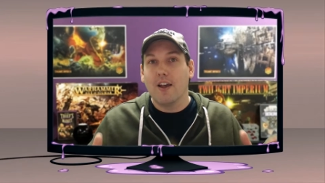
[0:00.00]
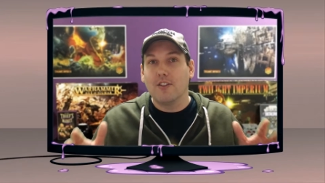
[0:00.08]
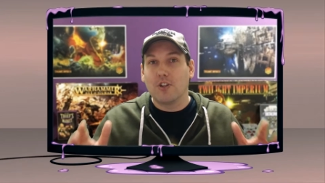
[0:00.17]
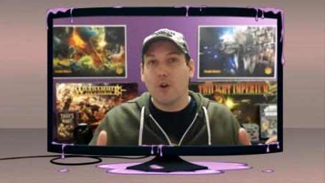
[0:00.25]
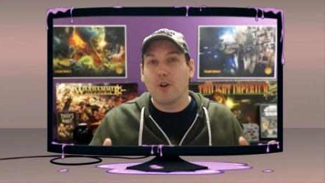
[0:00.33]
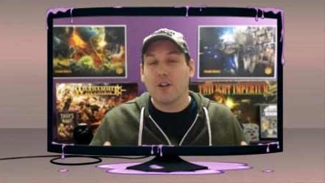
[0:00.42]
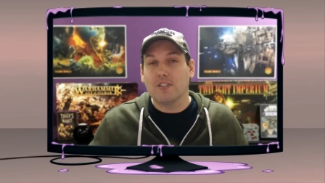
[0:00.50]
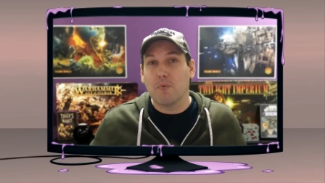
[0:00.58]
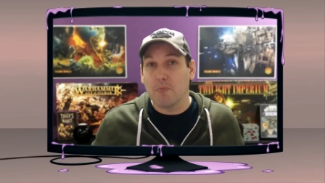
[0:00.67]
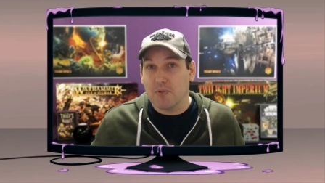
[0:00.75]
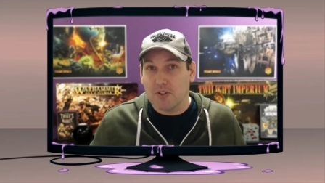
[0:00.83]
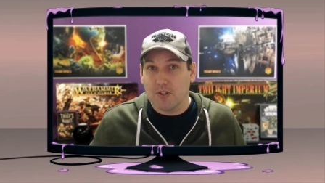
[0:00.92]
the tokens that
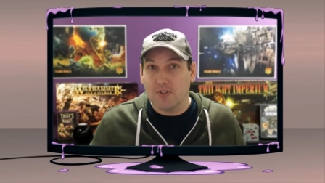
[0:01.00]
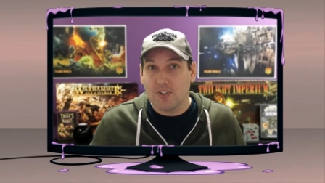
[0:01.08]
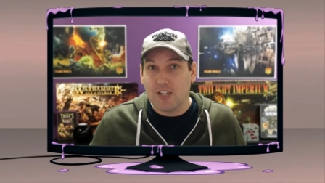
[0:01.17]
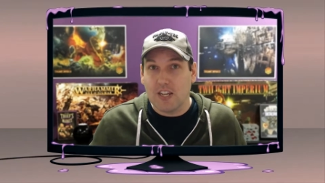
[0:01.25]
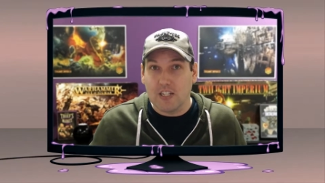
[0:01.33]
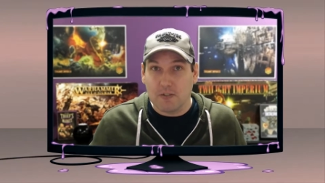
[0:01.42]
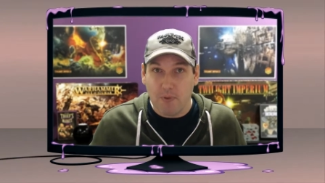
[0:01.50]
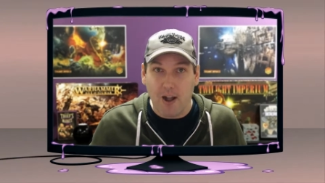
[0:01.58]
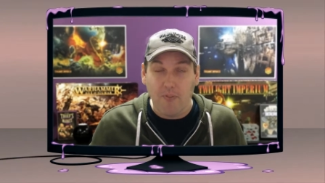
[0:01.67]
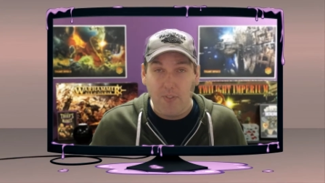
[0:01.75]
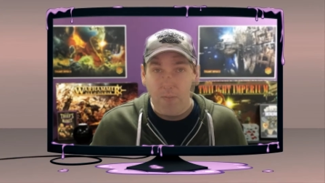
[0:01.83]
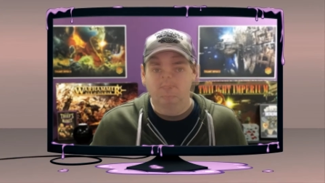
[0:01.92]
we produce each month.
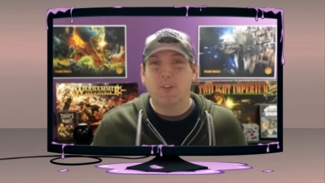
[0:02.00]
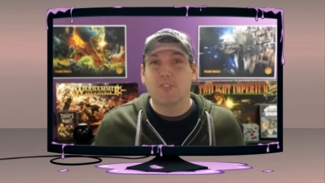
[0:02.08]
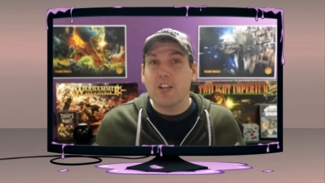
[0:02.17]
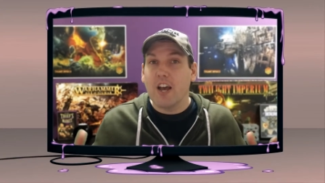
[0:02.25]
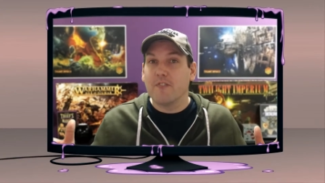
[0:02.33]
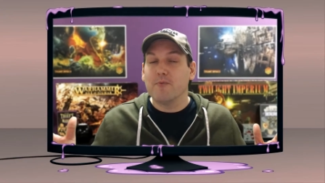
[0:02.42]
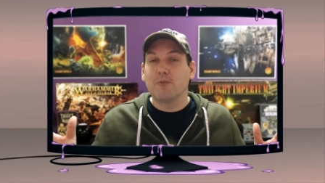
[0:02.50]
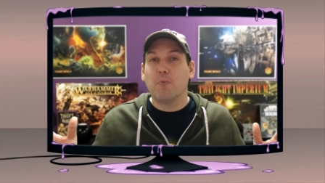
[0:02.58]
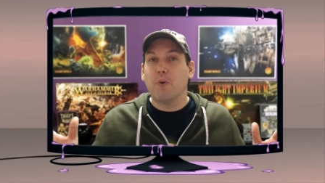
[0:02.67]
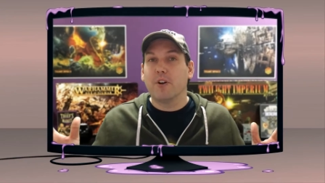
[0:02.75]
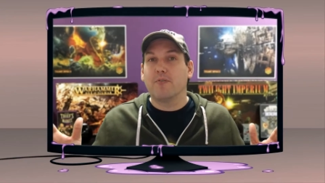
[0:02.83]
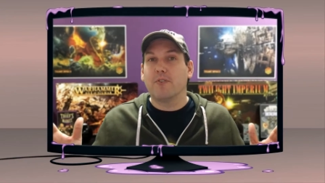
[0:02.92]
Now, aside from some
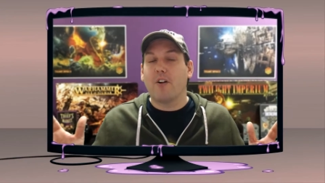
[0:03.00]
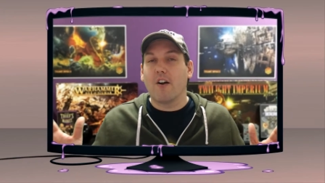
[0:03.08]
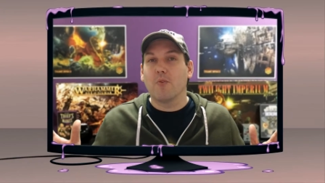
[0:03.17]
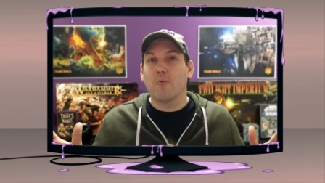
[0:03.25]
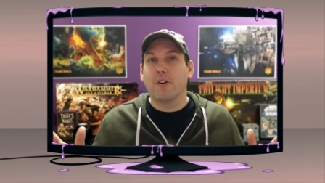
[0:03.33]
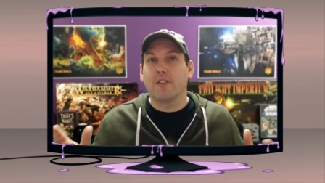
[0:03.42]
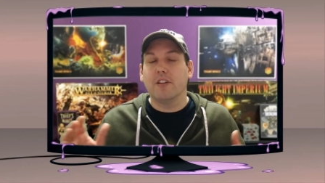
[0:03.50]
wonderful artwork,